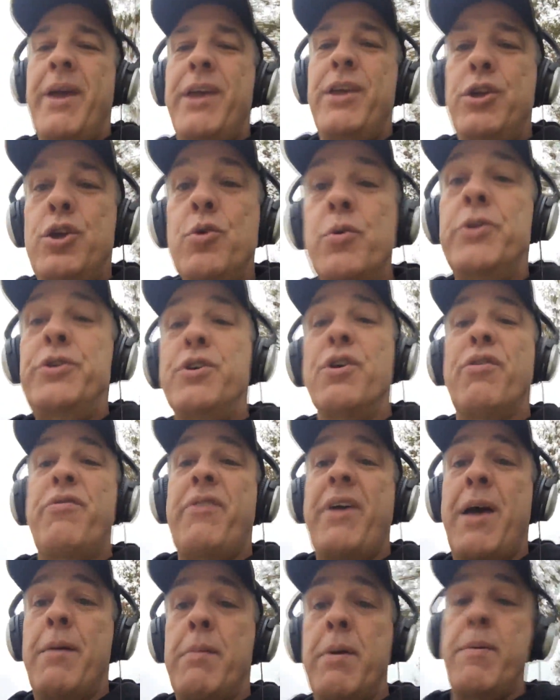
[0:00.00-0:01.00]
may you and your
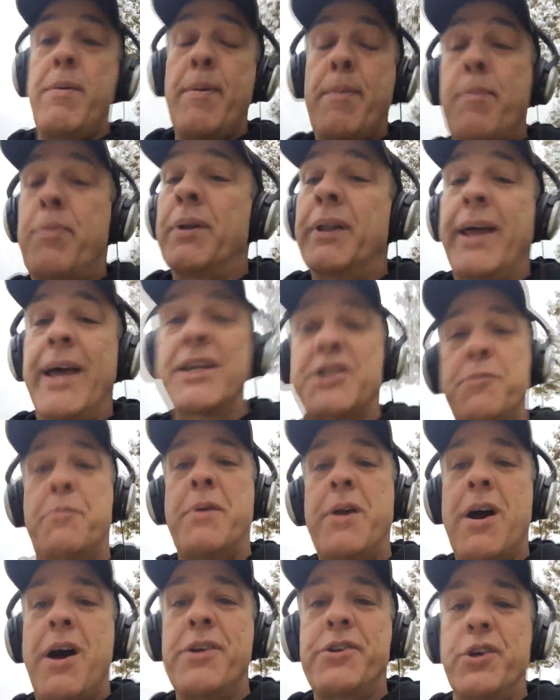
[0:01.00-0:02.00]
family be blessed
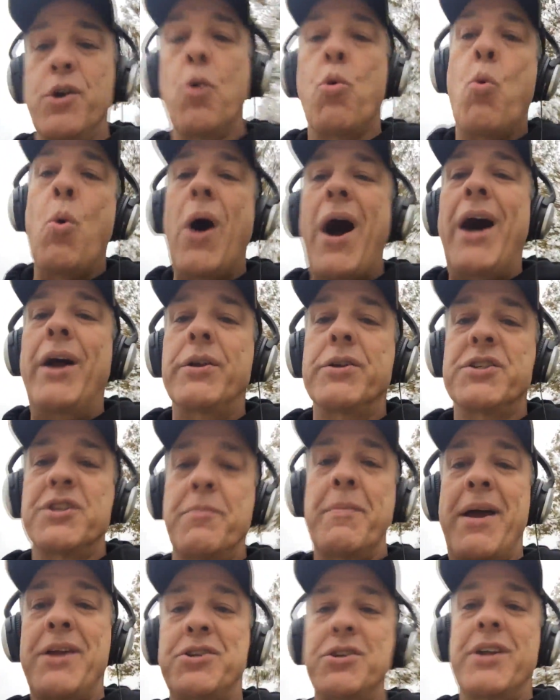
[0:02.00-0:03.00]
beyond your wildest
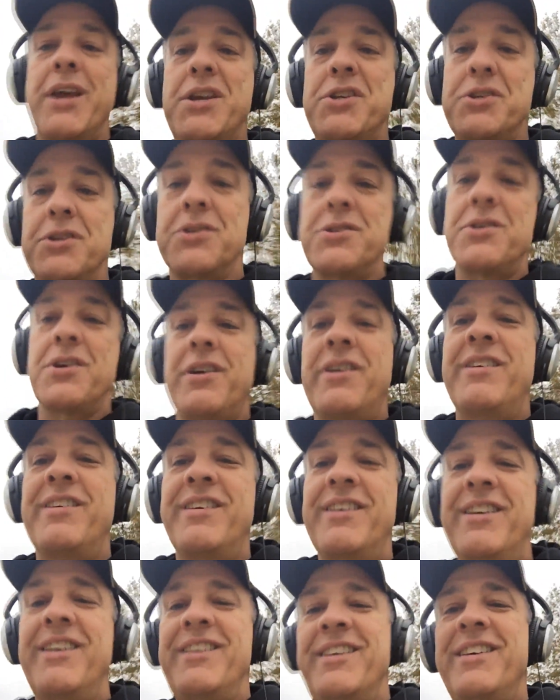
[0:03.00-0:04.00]
imaginations
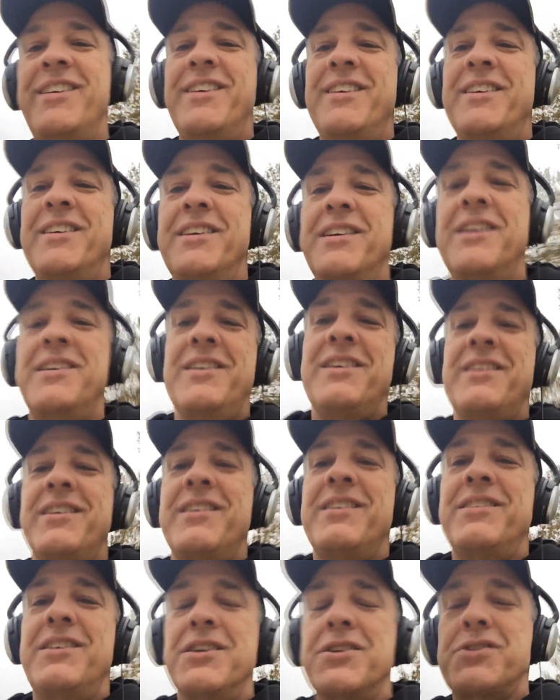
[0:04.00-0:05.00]

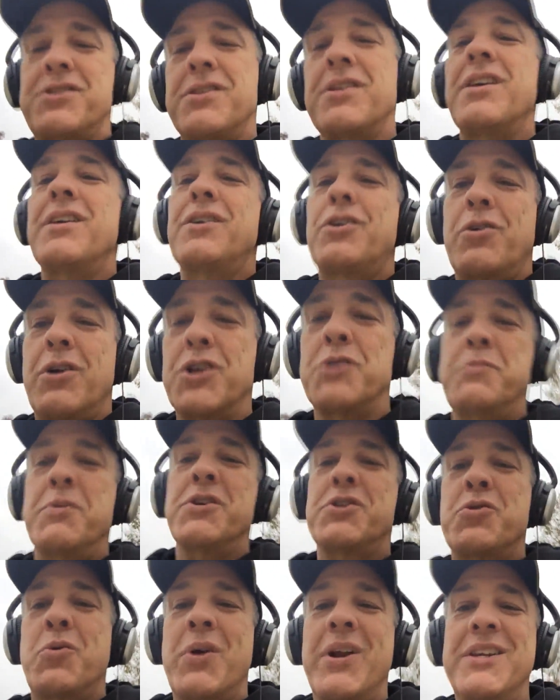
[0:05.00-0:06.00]
this
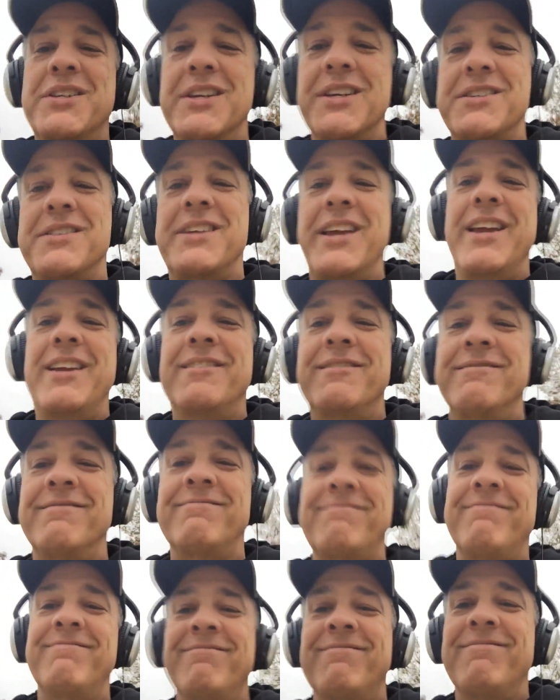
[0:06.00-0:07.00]
Christmas 2016.
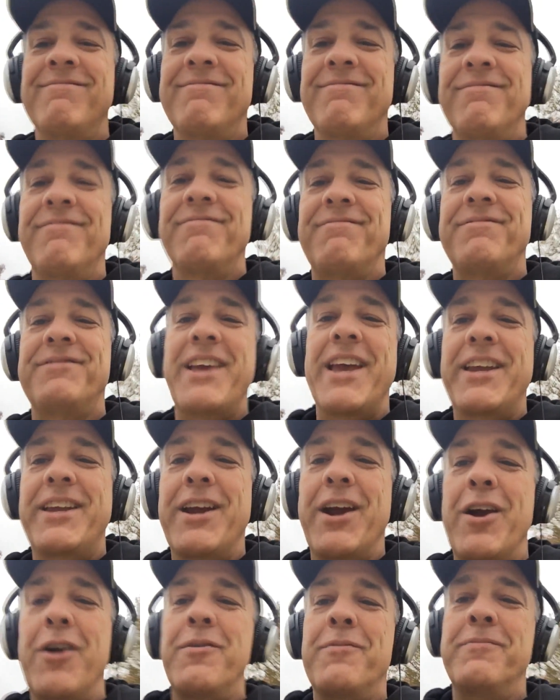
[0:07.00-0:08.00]
Take care.